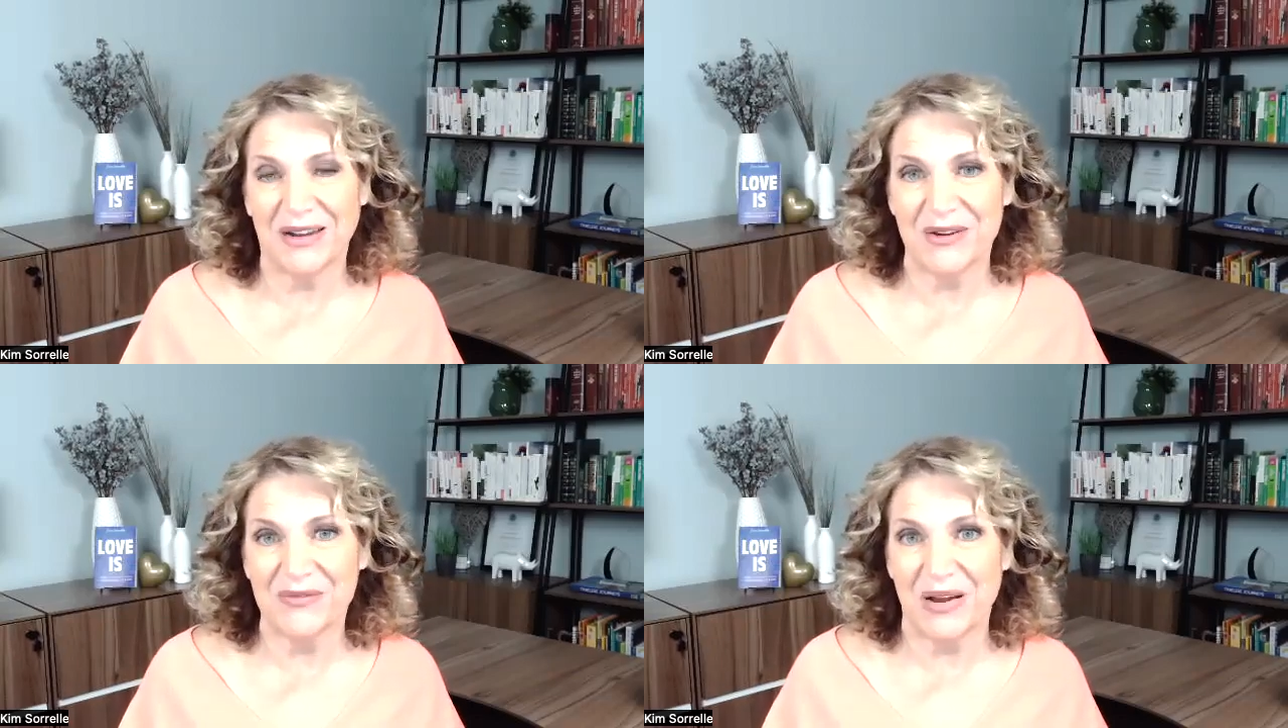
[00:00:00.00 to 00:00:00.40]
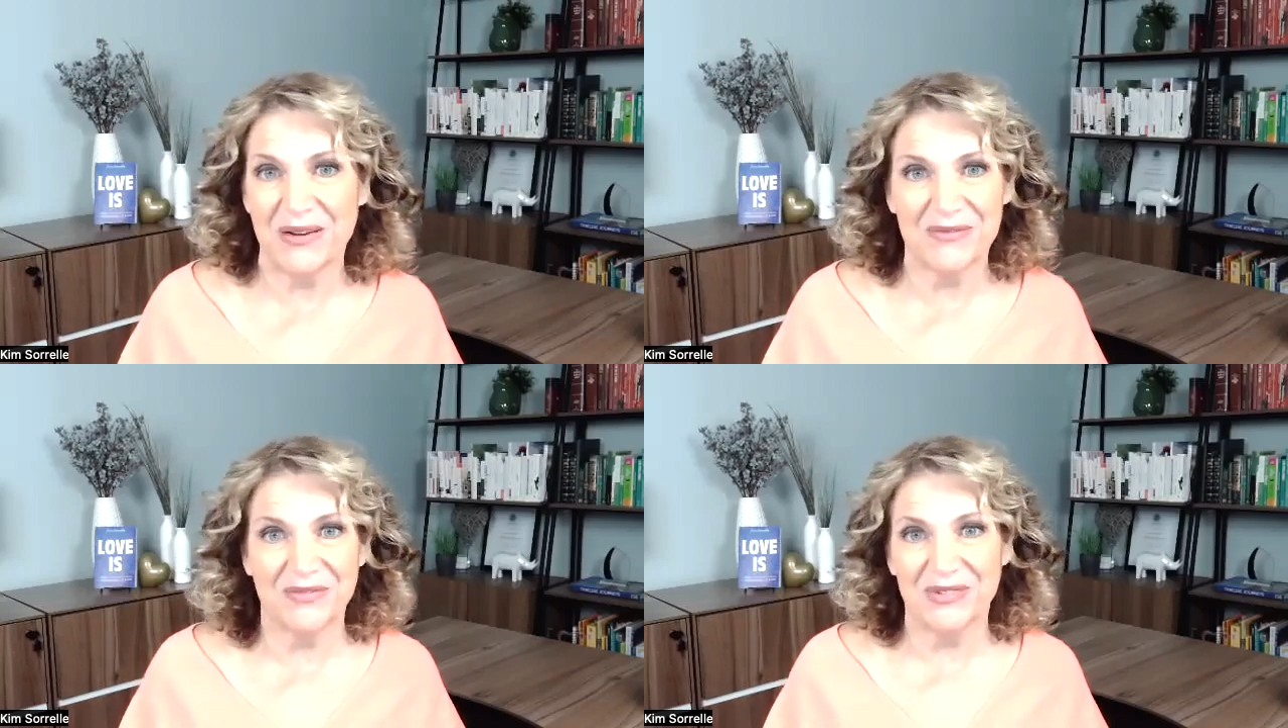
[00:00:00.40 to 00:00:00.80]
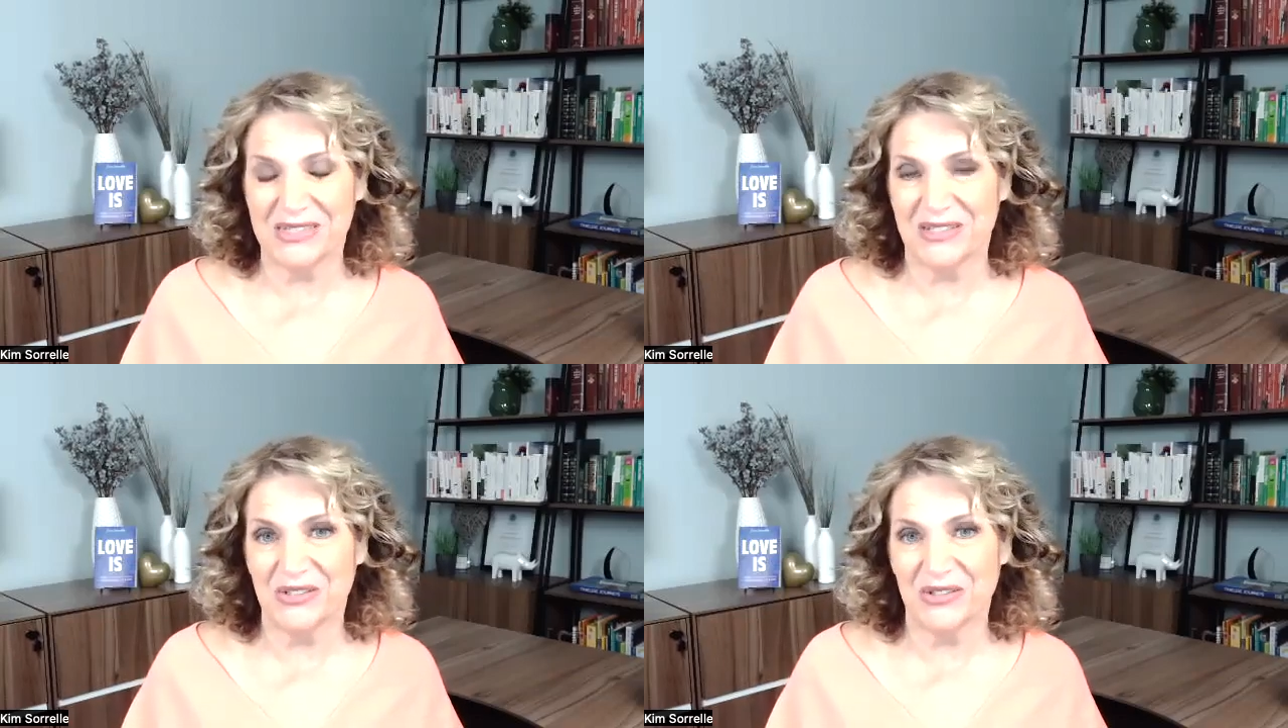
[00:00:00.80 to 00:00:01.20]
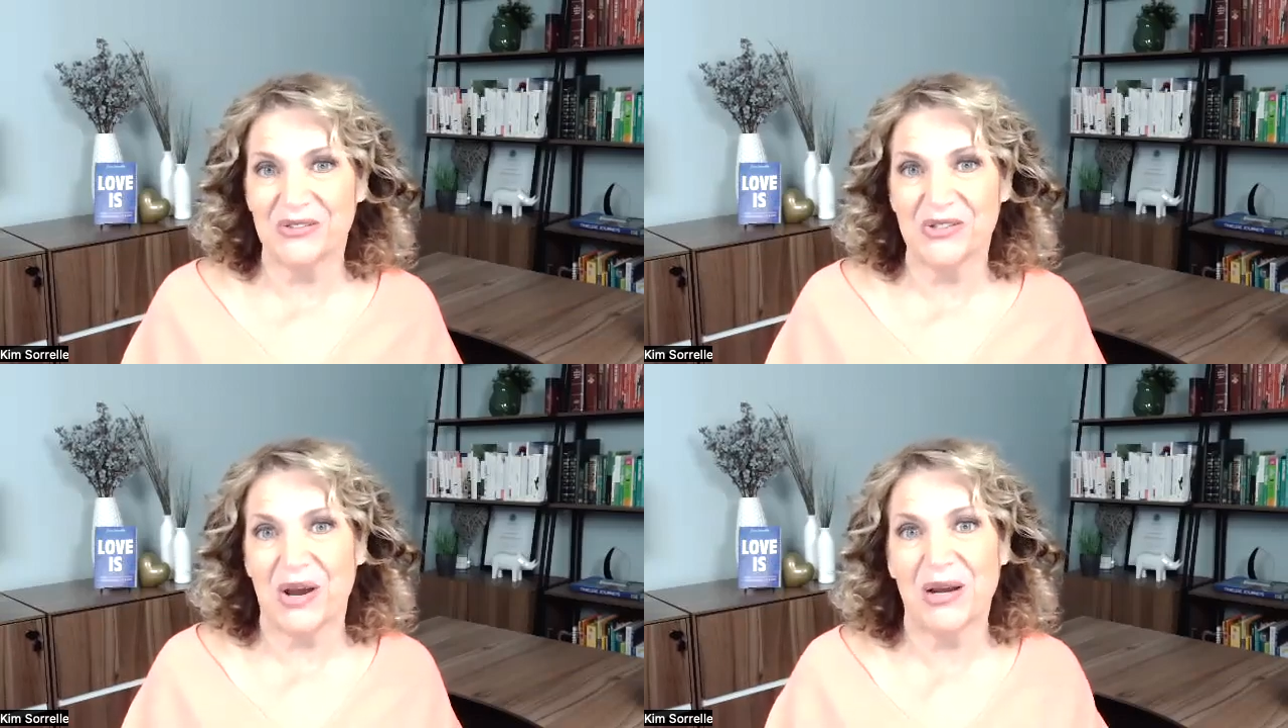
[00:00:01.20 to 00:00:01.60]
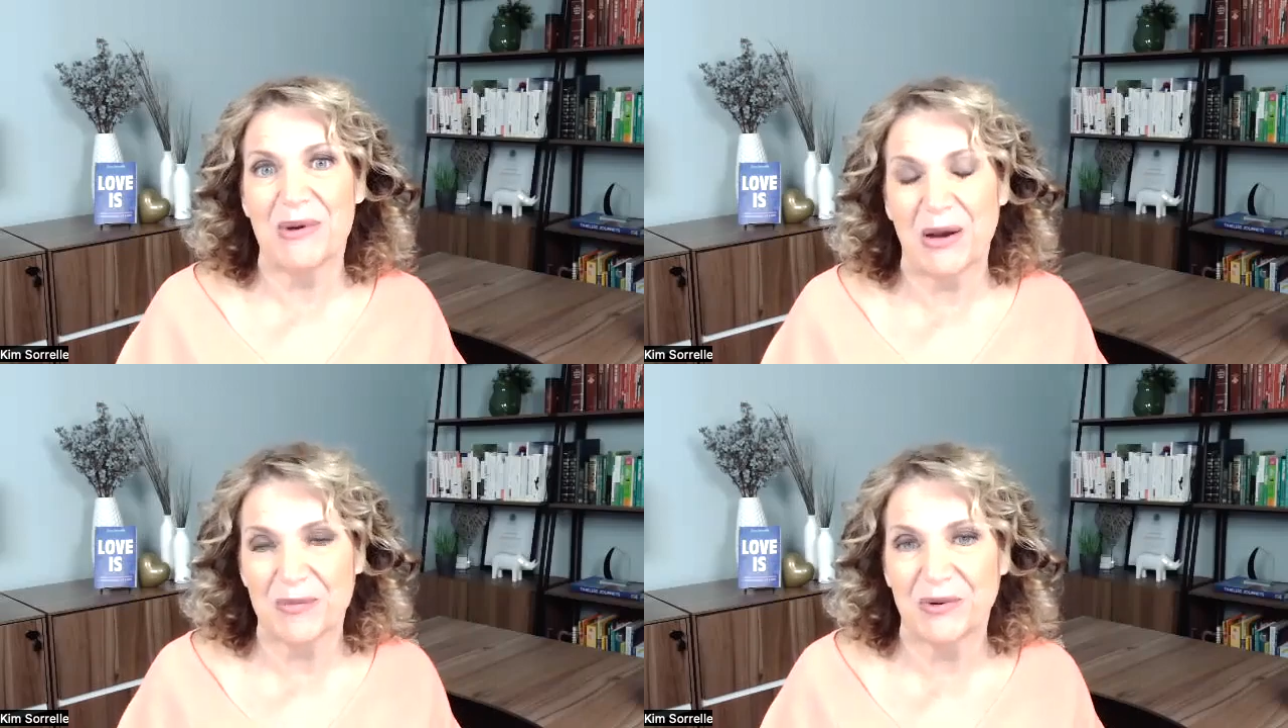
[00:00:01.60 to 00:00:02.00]
Like I listened to you talk
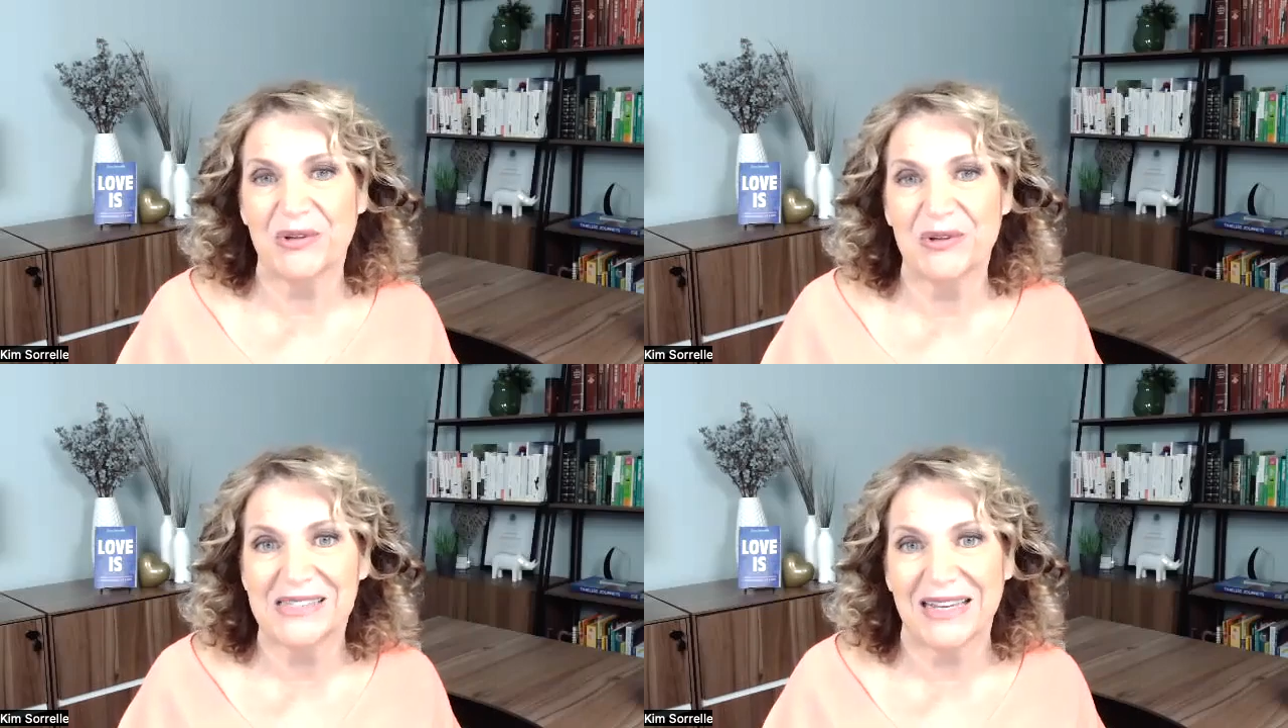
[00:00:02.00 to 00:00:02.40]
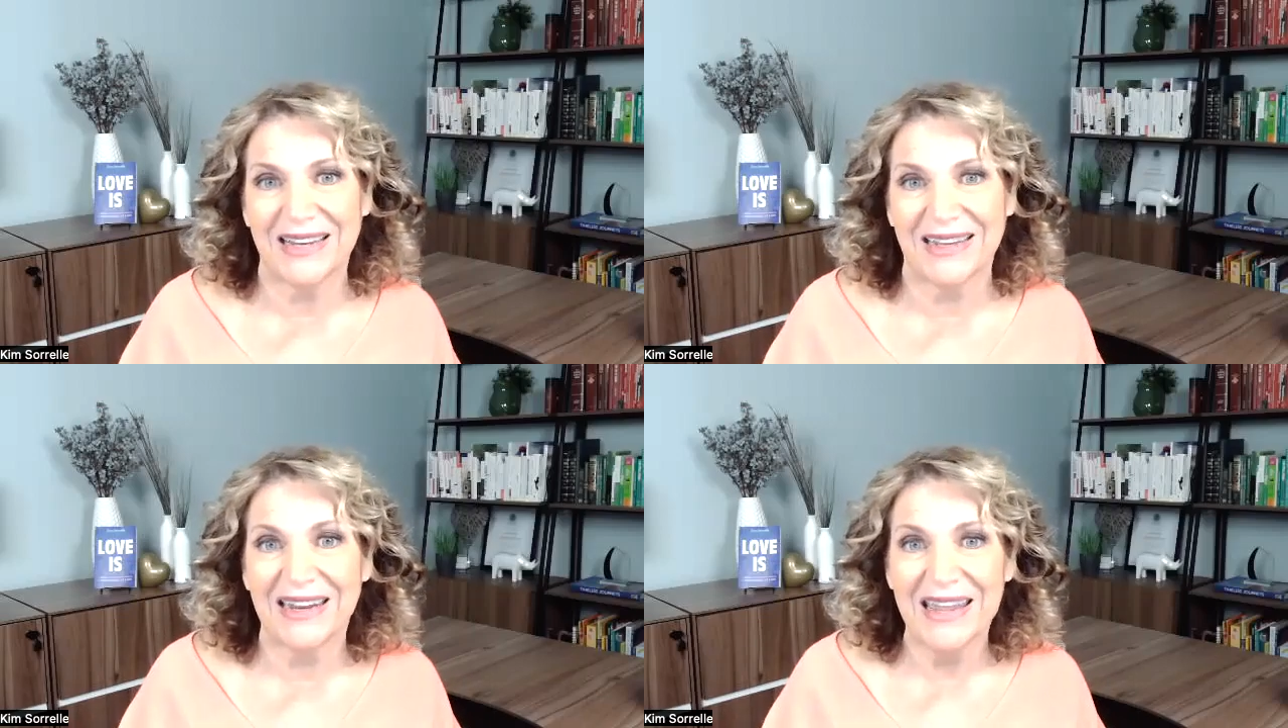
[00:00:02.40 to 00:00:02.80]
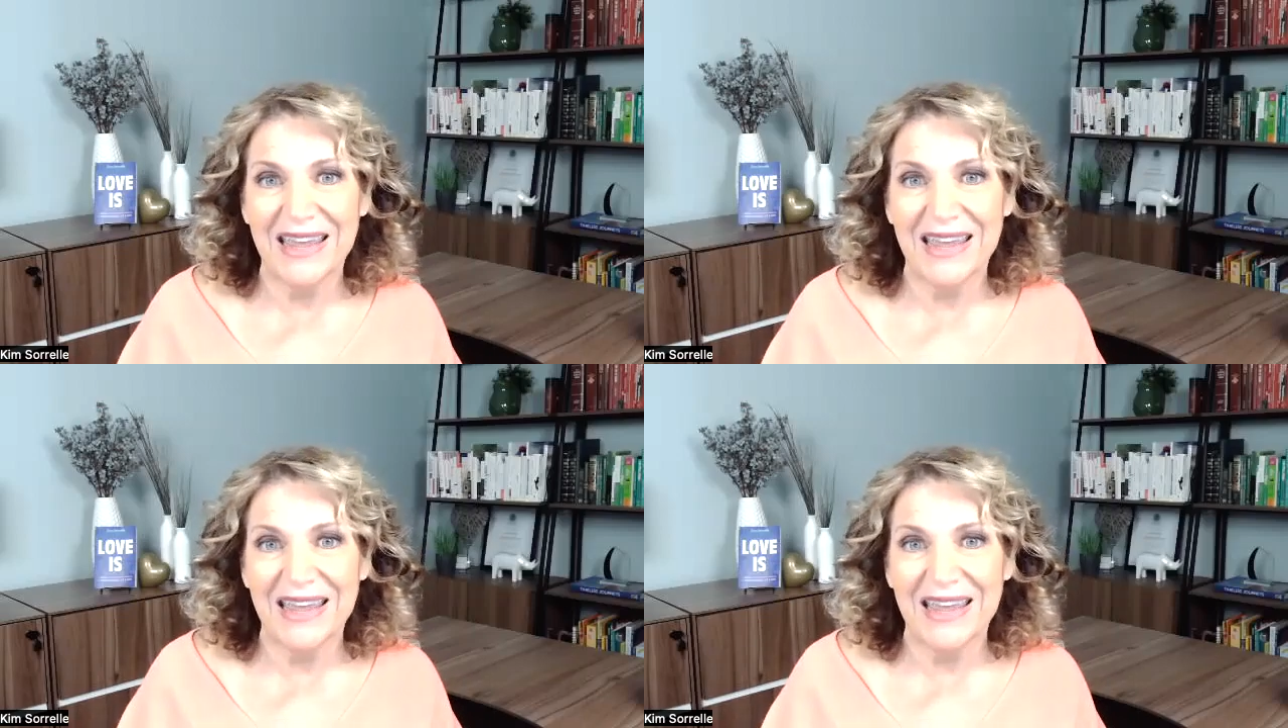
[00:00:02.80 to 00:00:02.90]
about producing